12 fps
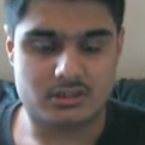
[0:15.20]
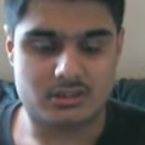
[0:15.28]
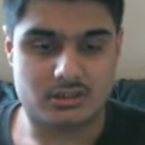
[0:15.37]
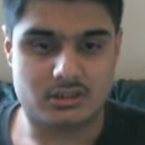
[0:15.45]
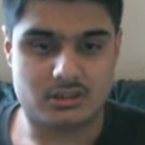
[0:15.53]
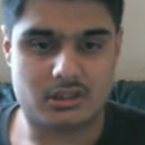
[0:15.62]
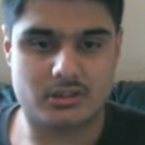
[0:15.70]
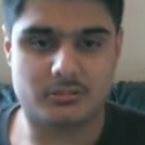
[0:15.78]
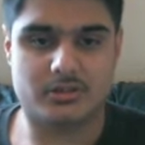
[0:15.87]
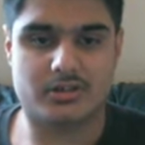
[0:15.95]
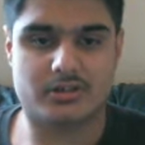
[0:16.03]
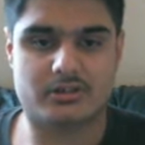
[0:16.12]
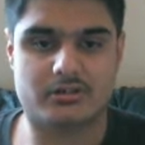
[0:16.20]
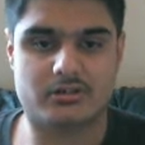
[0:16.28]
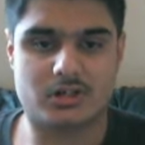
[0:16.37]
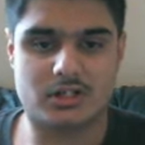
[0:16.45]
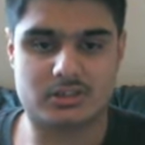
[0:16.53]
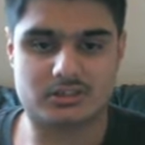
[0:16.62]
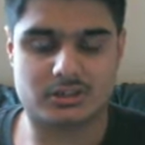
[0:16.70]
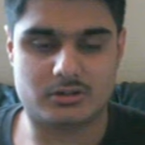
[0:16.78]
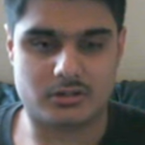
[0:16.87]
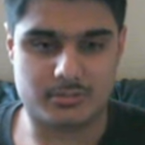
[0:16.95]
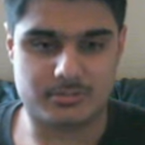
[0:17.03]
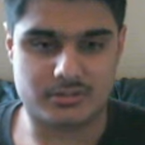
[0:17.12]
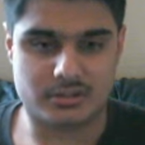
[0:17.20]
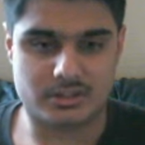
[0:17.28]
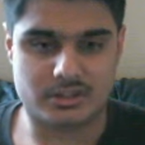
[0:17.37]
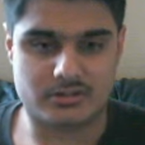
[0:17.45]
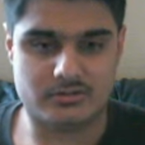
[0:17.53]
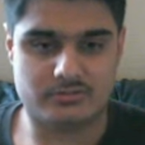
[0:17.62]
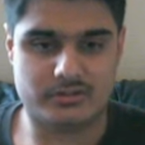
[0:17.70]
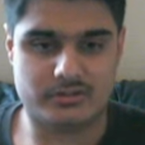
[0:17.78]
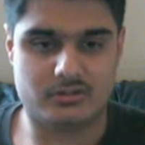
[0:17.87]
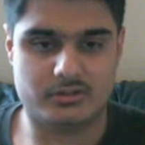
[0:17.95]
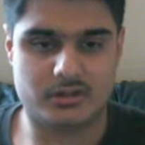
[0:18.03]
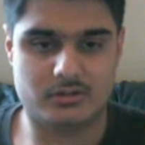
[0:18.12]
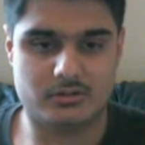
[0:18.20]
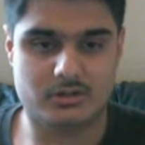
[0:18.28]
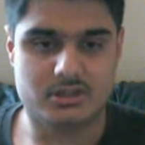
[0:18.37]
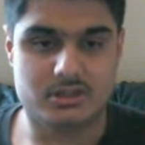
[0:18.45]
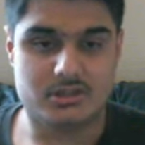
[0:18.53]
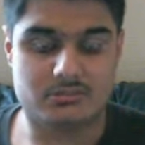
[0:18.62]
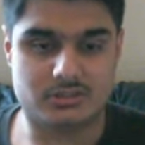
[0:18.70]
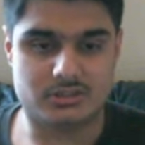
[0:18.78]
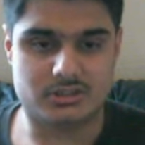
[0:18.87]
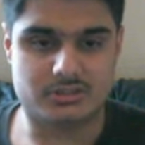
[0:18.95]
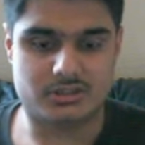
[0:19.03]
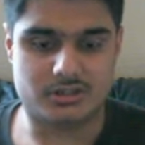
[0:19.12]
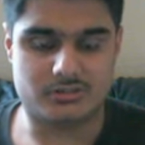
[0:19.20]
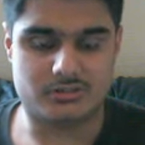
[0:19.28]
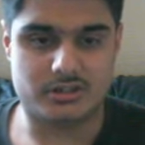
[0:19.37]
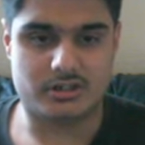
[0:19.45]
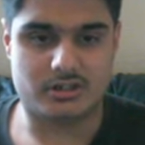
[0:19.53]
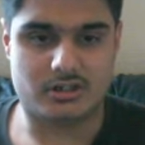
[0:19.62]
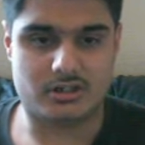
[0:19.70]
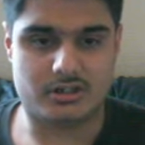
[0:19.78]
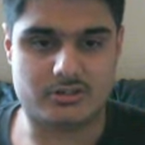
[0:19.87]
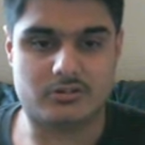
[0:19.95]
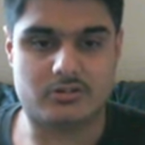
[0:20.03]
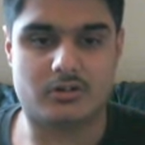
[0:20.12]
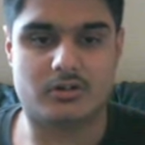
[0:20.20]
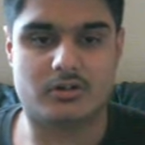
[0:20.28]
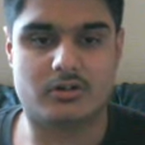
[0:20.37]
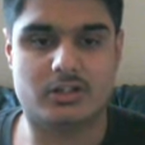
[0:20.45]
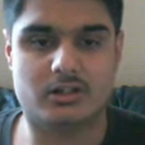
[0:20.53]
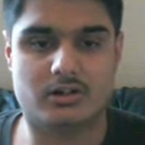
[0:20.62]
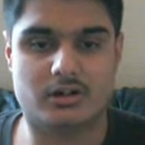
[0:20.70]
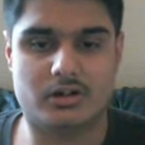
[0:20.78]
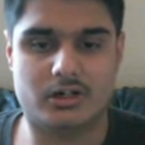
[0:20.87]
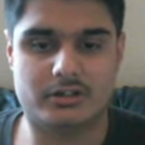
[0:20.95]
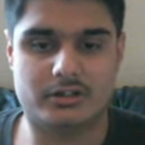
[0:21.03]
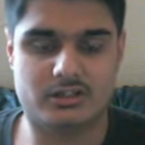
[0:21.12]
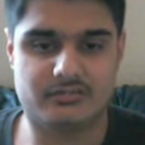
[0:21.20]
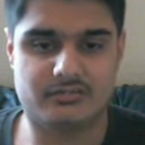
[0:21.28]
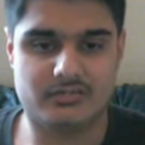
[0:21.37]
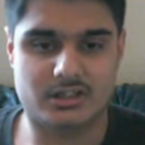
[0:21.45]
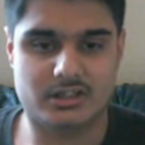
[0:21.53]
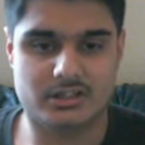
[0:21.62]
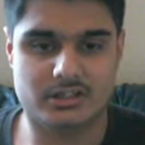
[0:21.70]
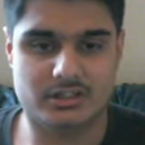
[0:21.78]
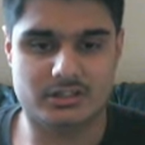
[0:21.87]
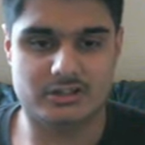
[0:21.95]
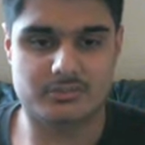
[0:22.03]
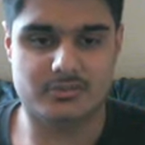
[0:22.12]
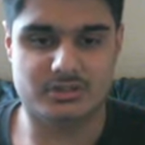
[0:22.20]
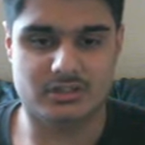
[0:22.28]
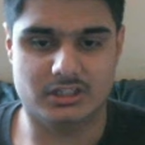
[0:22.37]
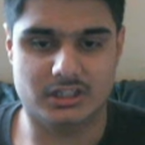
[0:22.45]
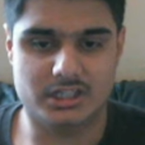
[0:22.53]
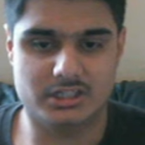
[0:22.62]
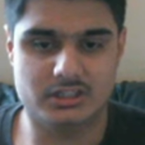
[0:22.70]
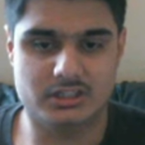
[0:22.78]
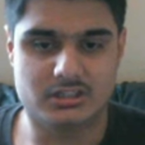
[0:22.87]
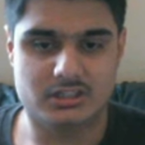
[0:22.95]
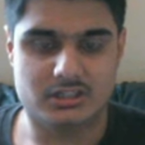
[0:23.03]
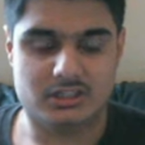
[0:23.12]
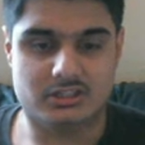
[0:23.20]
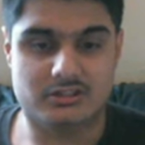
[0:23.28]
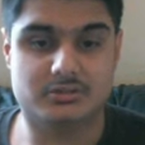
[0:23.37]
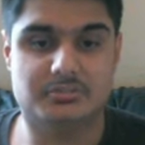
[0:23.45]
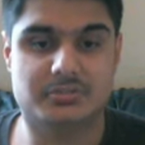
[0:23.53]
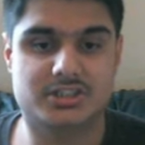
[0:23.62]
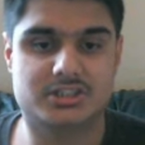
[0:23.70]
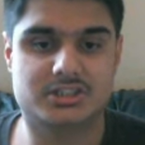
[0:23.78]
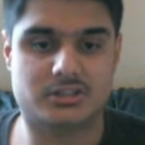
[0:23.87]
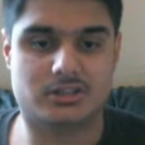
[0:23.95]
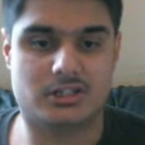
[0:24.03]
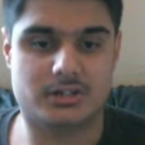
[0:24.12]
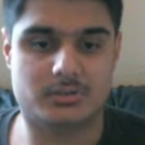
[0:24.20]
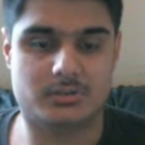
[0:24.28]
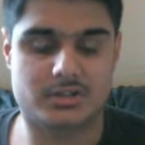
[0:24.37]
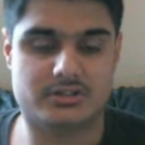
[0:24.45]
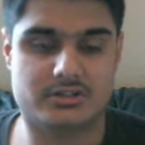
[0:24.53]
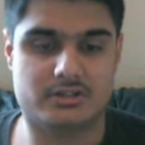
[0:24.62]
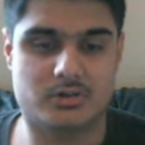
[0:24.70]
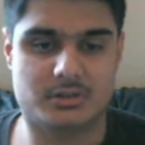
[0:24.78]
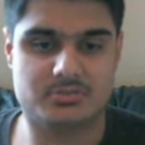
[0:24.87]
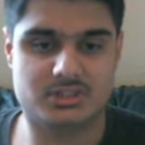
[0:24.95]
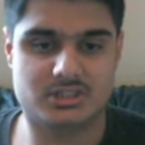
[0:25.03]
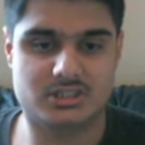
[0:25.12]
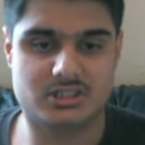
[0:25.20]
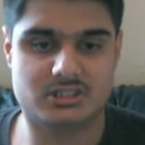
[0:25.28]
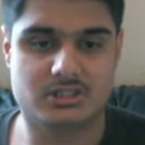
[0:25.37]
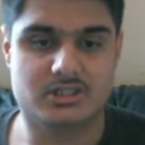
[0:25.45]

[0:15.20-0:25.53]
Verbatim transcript: Uh, I went on the Rockstar website and found out because I read an article earlier on on Friday that it's been delayed and to make sure I went on their website